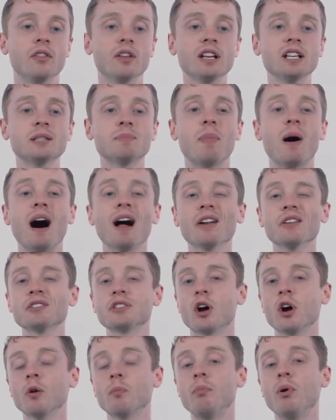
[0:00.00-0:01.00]
These
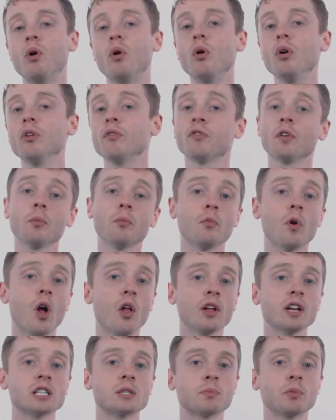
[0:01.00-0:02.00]
bottles are pulled from
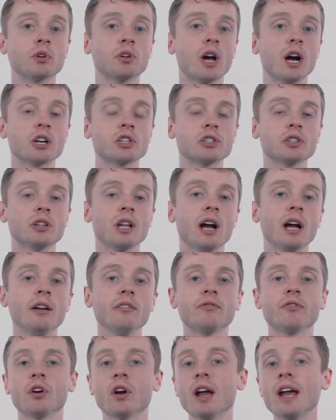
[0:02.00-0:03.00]
Rawlings' production
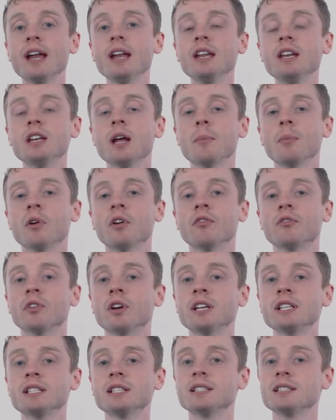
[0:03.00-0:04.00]
line for any number
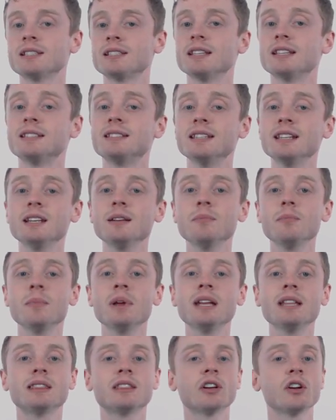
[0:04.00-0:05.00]
of reasons that
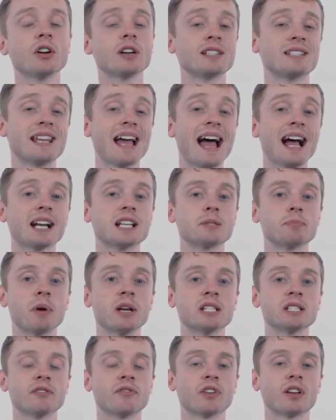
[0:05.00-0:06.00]
didn't meet their exact
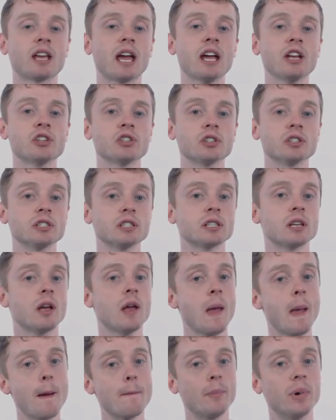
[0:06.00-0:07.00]
specifications,
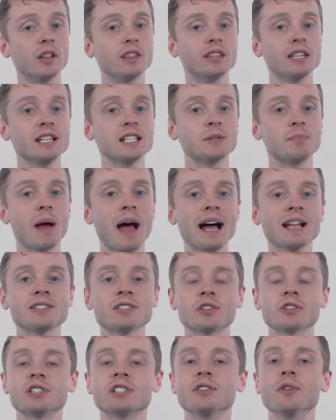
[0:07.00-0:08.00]
but these
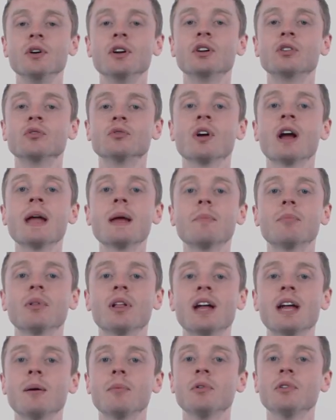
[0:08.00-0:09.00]
bats are still in
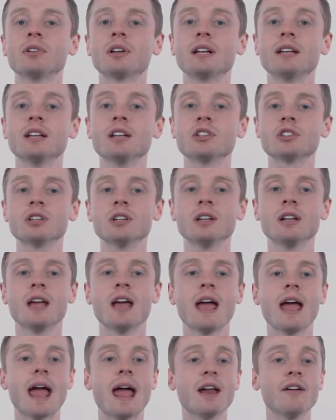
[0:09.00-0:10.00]
great playable
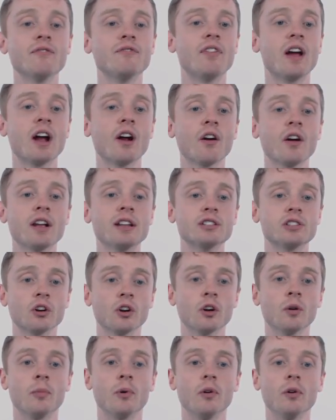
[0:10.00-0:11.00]
condition and very
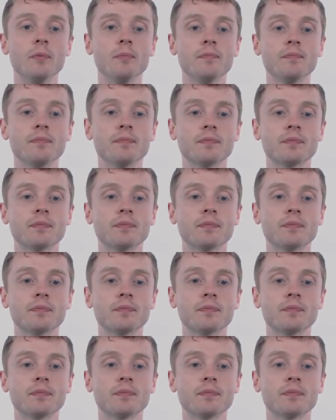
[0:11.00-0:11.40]
durable.